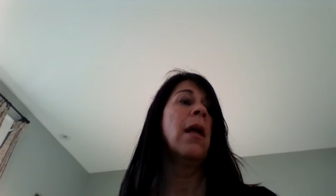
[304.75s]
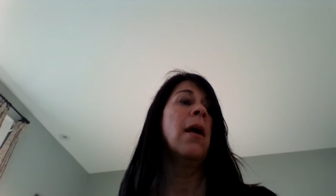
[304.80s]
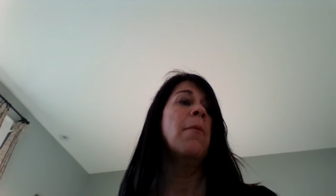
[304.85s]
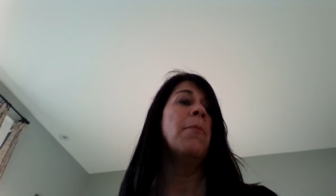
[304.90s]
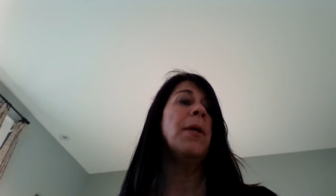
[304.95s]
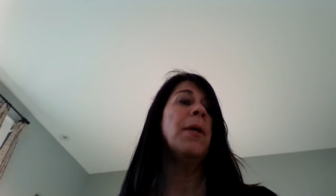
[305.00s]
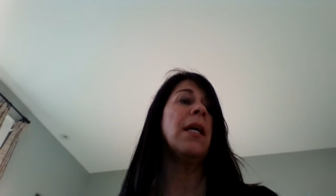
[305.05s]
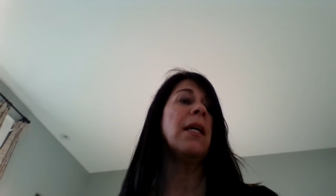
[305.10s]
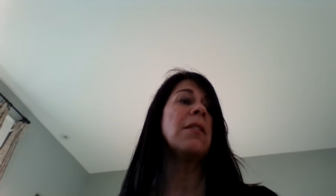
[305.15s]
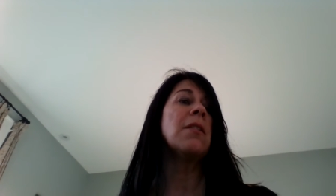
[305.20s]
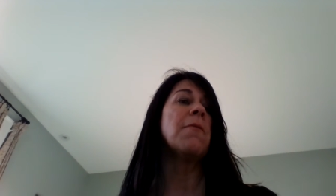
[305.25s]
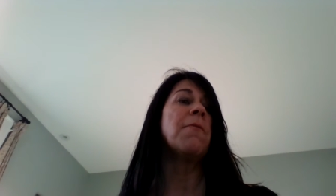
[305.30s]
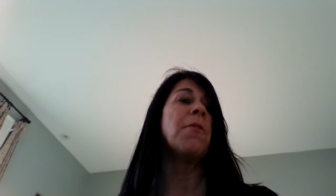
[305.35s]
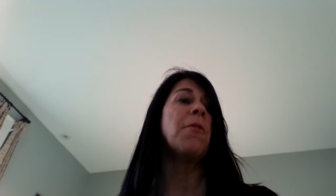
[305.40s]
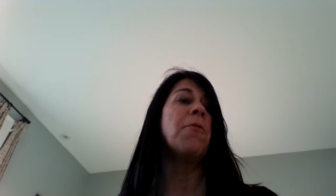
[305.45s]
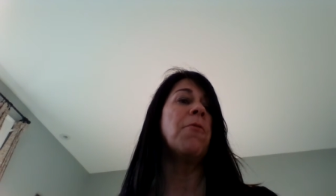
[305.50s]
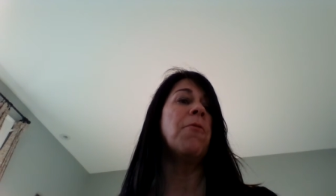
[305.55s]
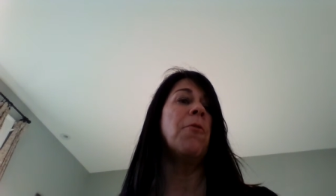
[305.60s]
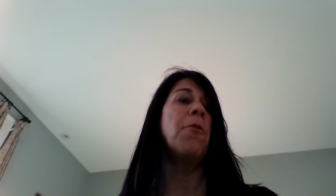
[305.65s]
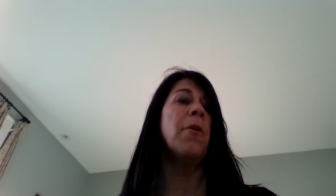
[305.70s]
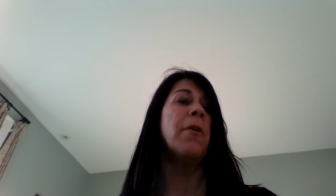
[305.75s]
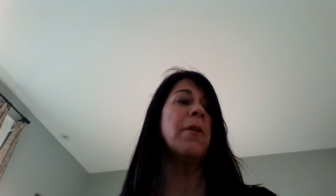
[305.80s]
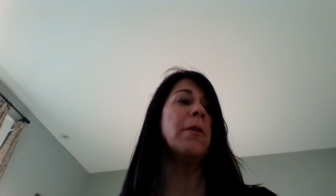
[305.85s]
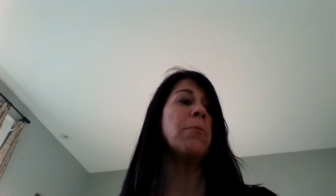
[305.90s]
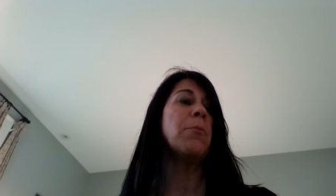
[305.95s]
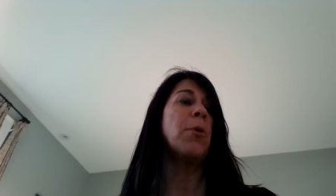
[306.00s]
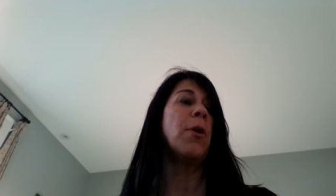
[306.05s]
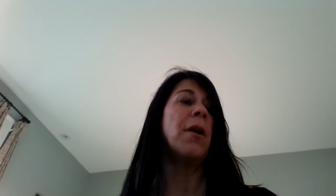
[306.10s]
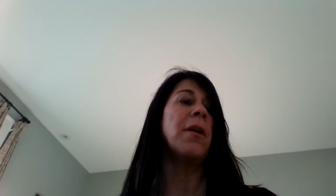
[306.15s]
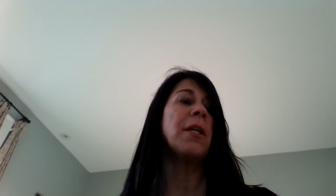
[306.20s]
because if the foreign
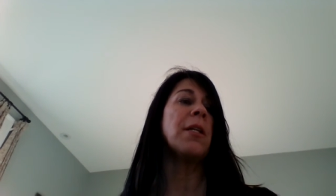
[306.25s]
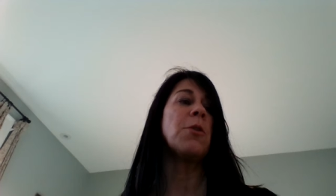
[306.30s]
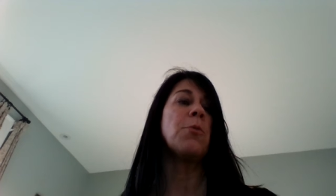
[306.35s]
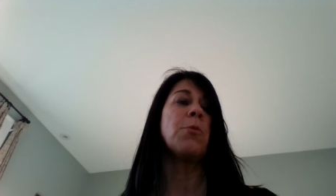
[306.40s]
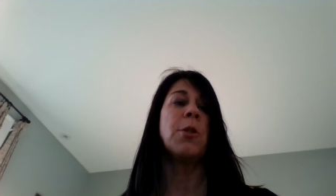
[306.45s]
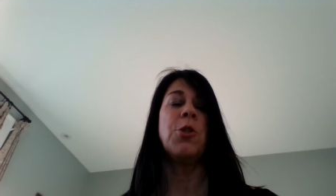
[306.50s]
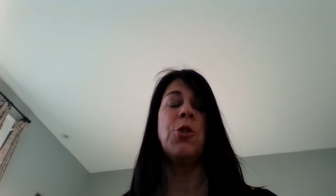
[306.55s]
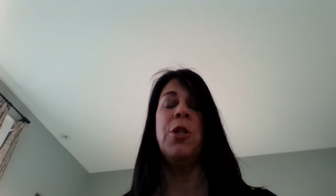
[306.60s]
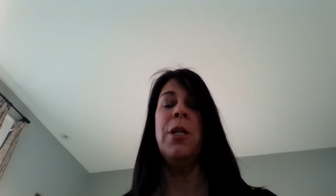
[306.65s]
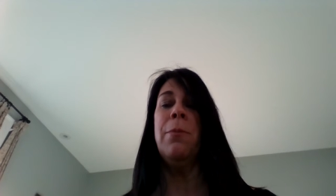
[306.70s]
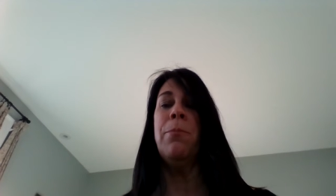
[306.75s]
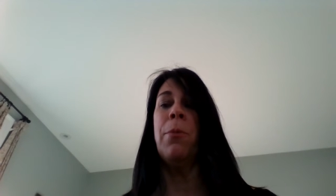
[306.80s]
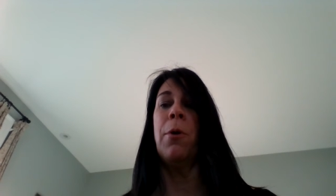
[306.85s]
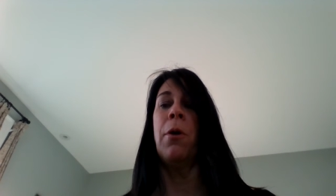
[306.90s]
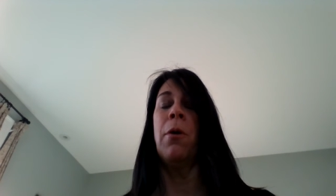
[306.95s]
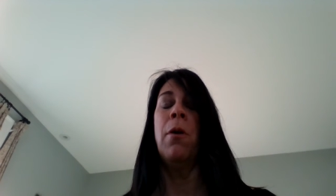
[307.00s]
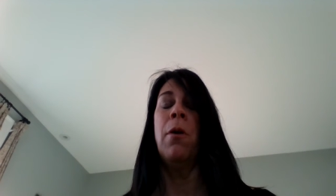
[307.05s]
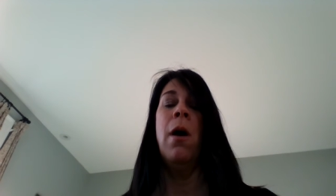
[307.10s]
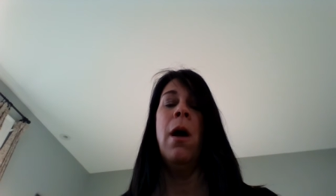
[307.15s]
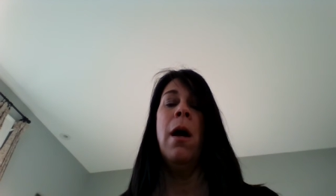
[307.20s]
products were cheaper,